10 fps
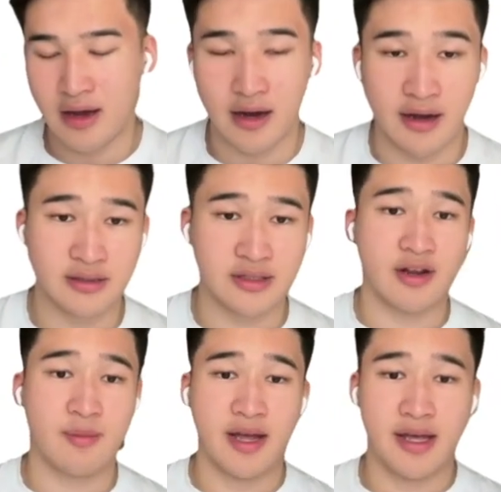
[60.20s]

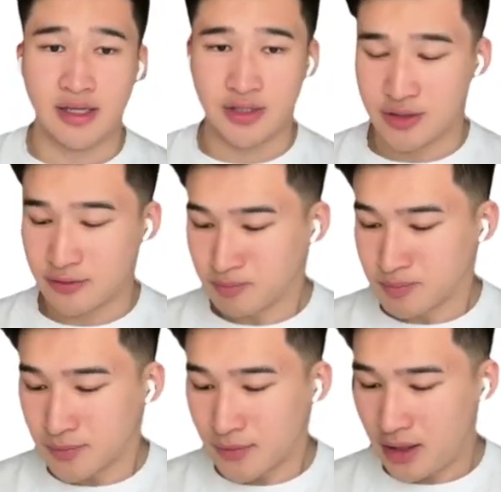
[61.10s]
divided by h.
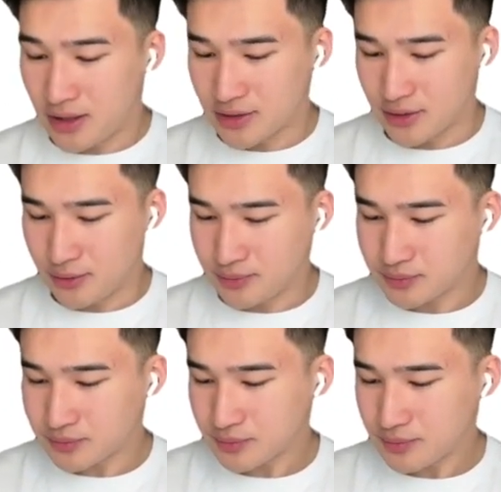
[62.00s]
Also,
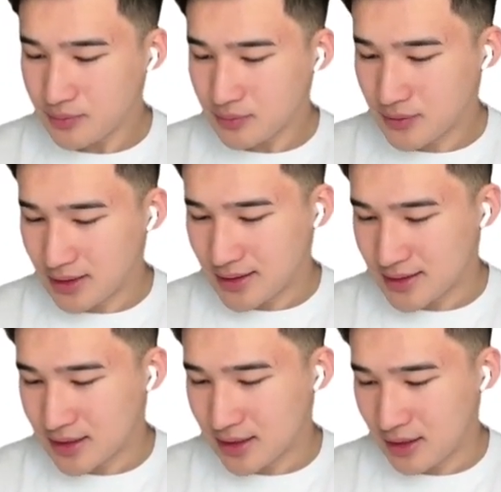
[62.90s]

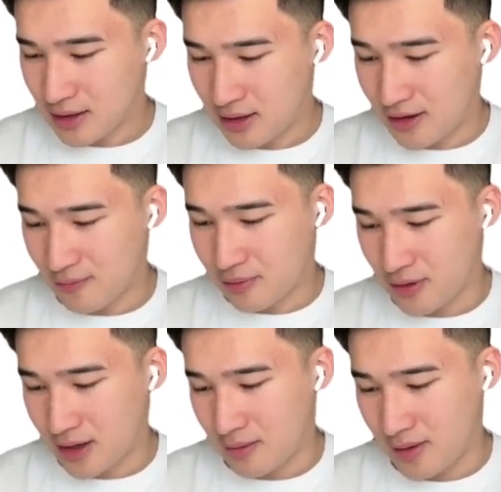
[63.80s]
let's say f
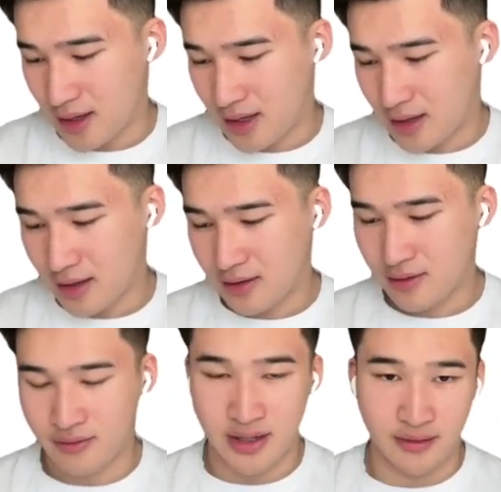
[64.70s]
prime a,
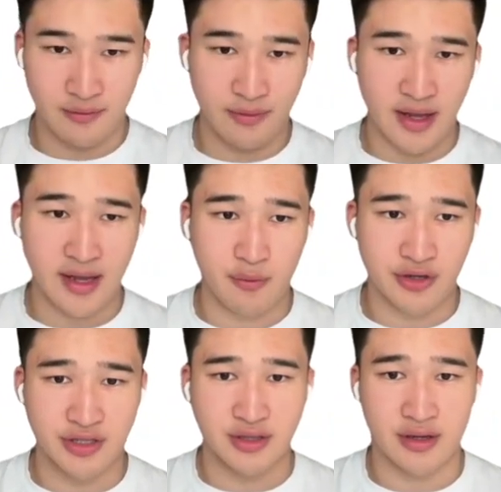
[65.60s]
right? A,
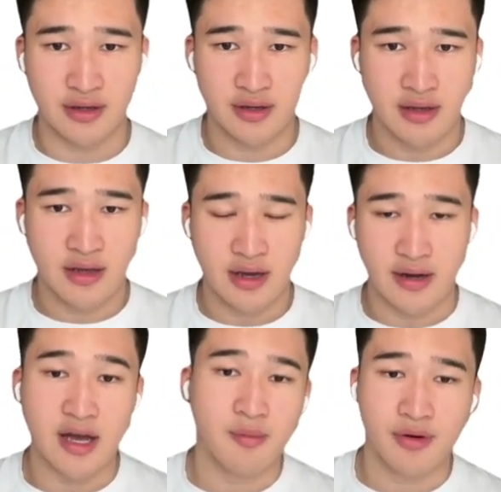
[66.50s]
which is a
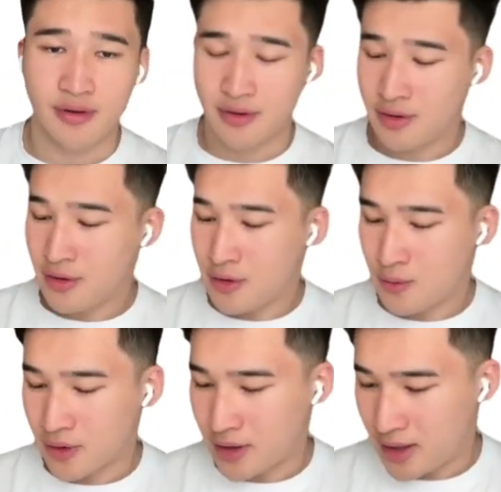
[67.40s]
number,
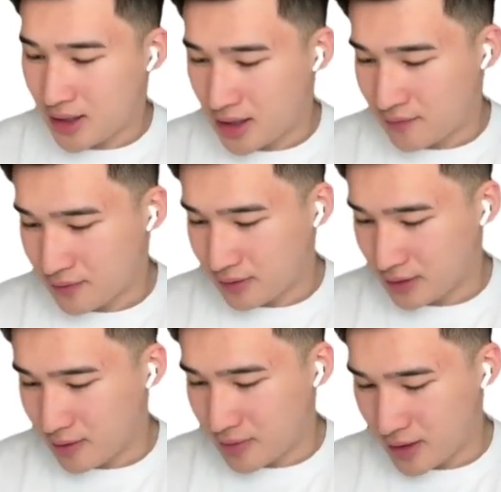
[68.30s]
we're going to have
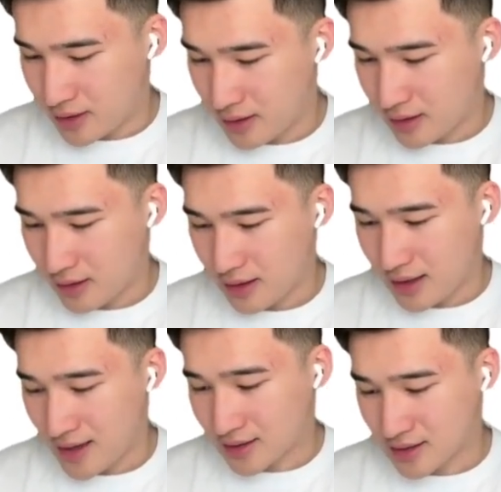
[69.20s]
limit
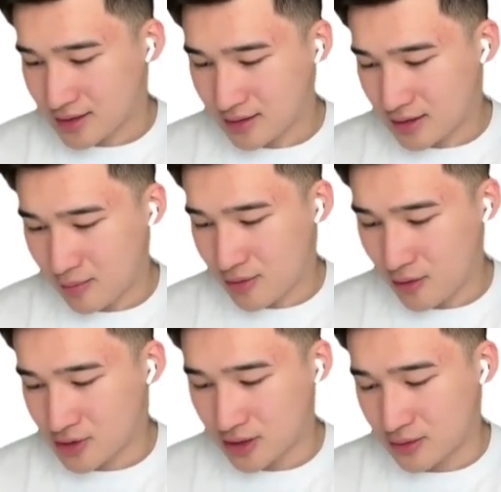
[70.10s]
x
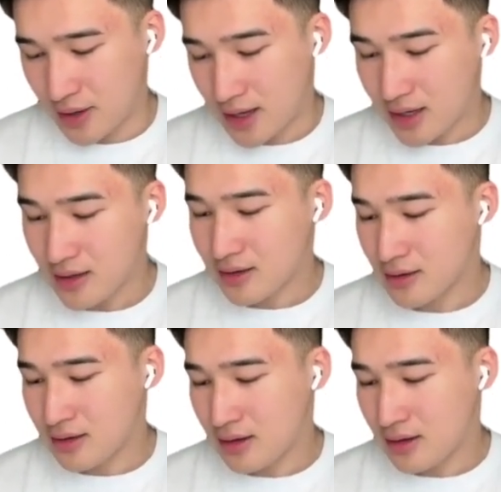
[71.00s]
approaching to a,